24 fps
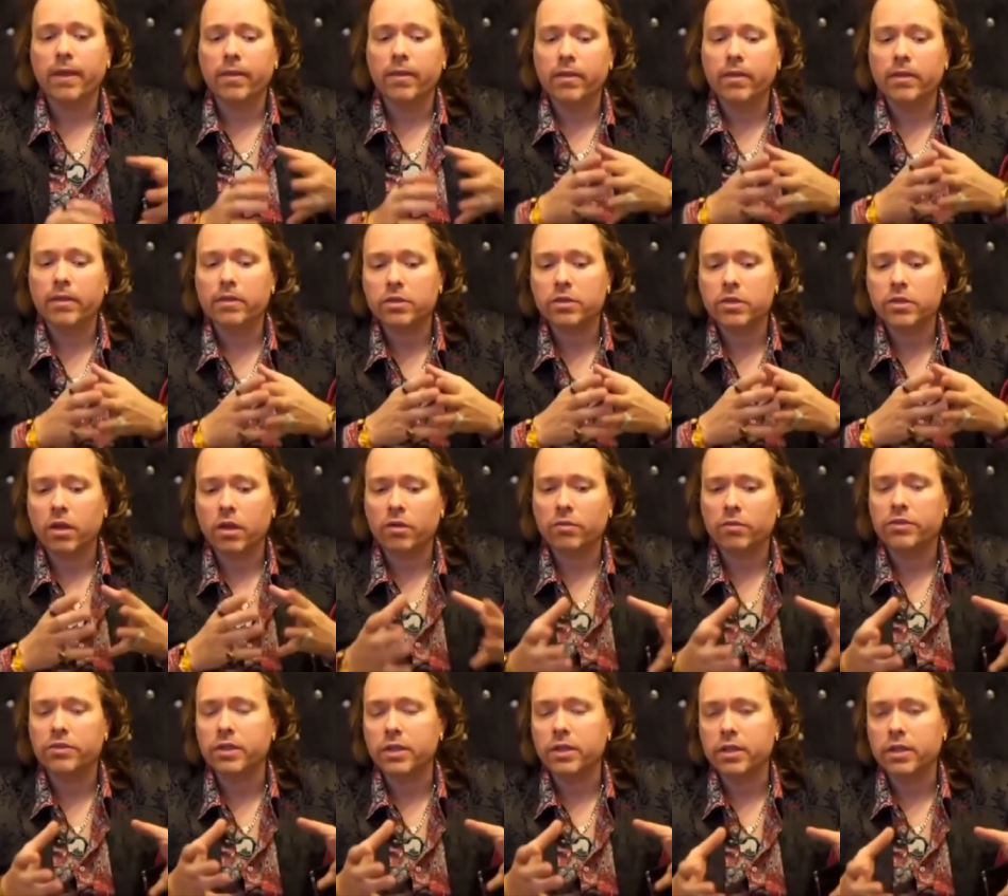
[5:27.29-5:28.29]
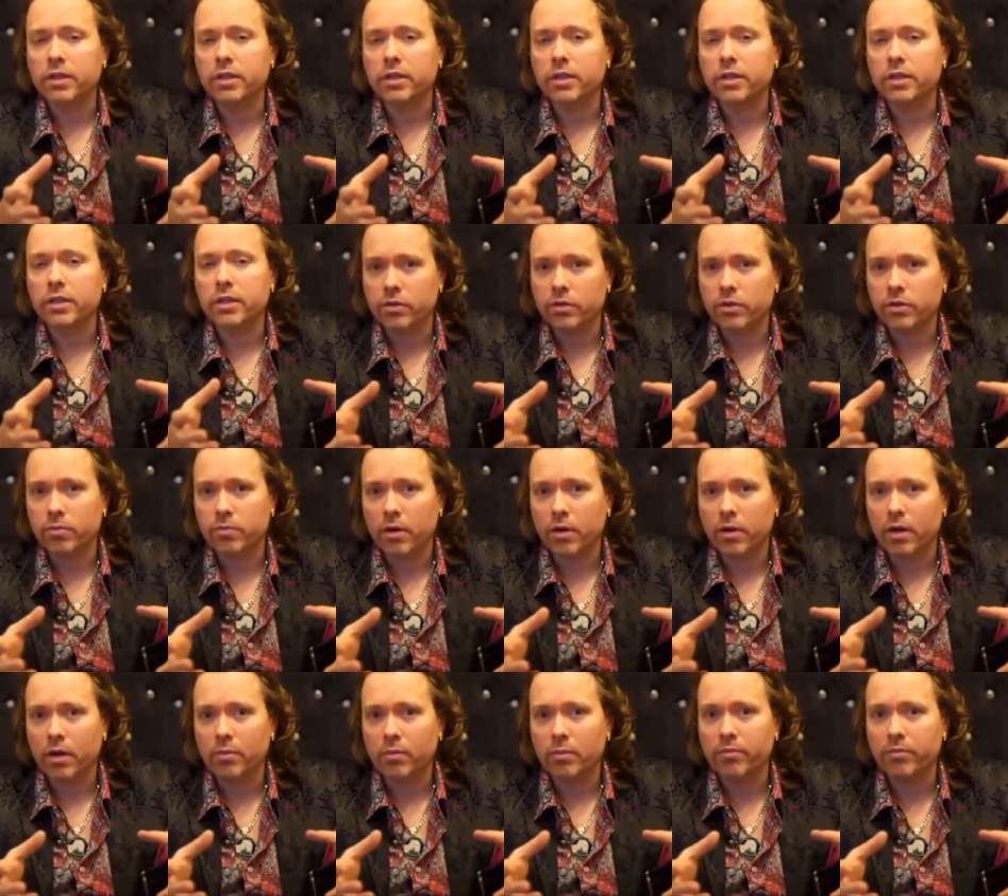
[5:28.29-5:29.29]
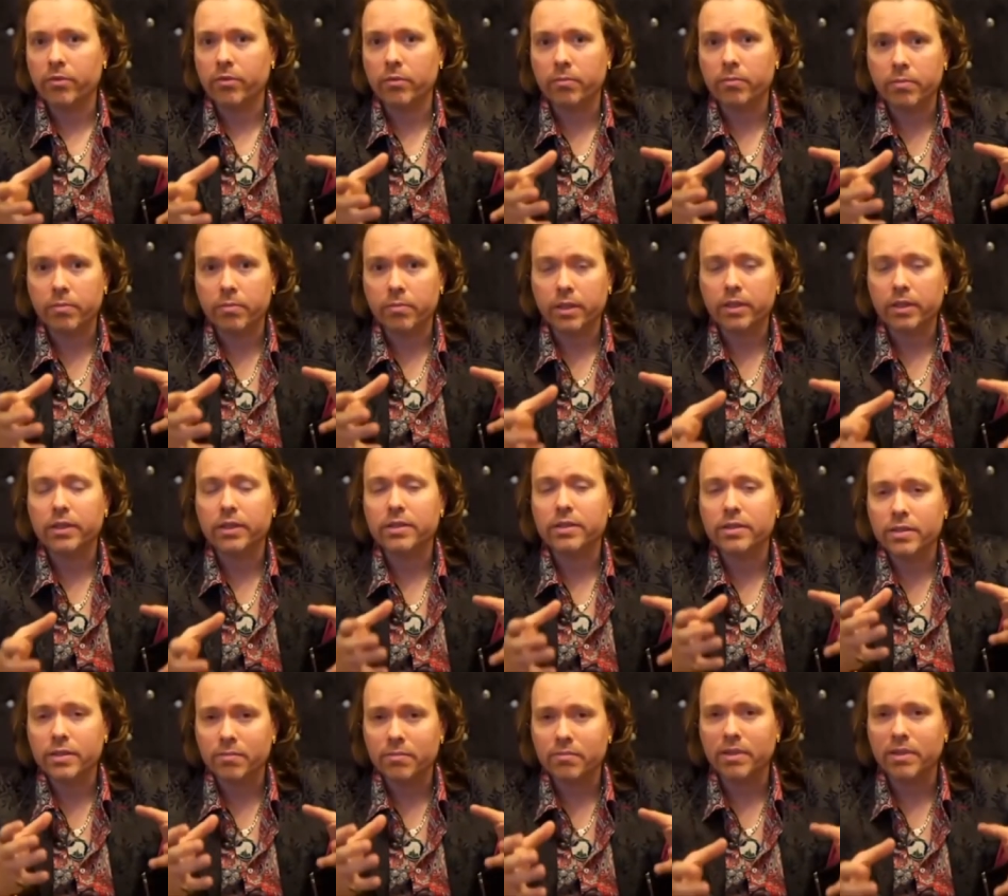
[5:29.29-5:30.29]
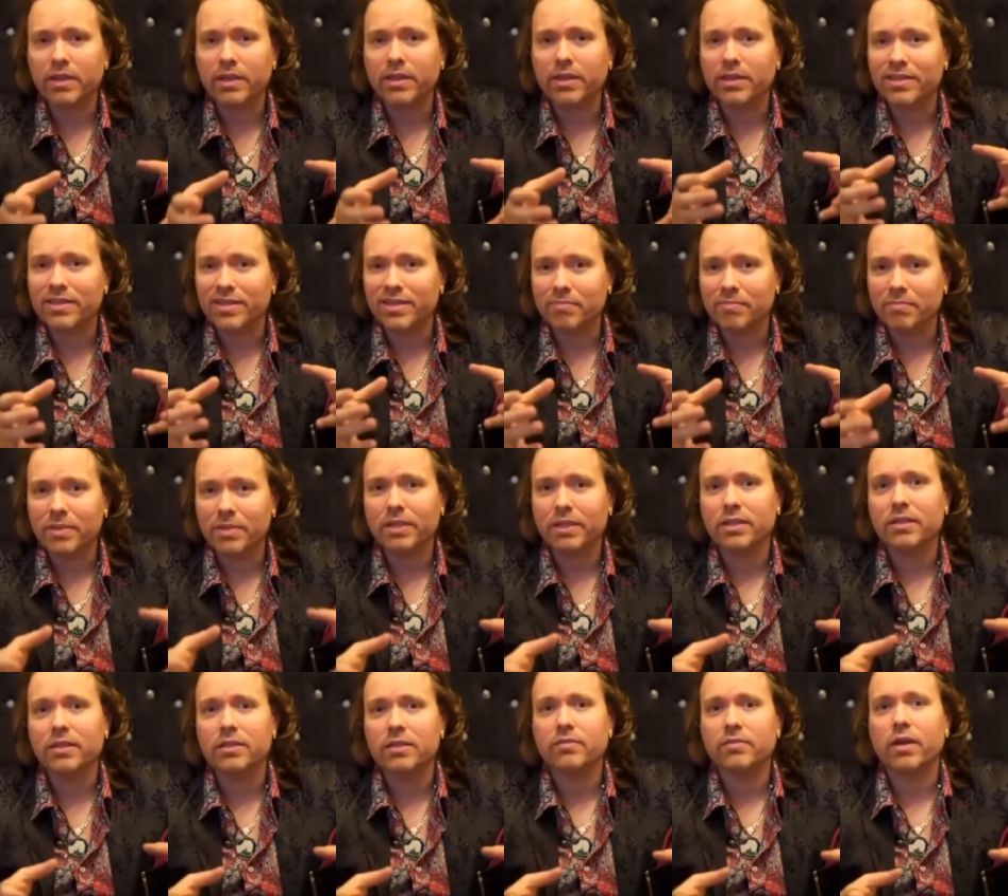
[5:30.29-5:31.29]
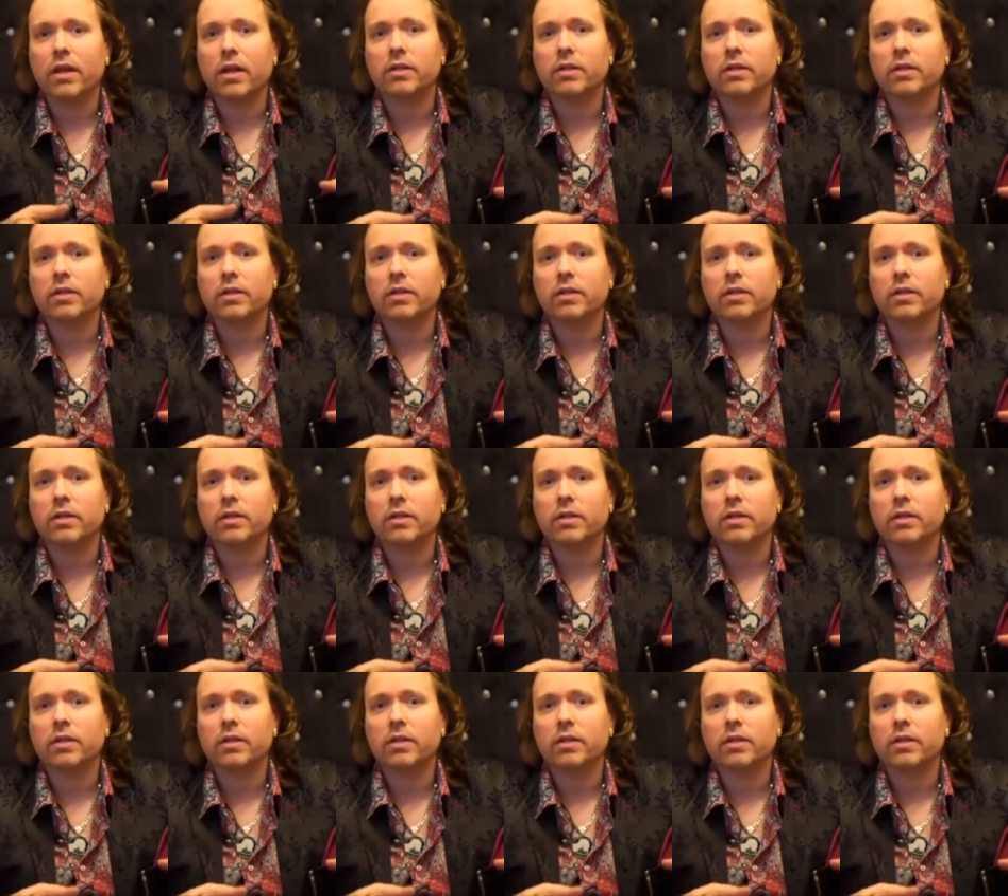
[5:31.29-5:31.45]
And this solves the ease of entry problem for billions and billions and billions of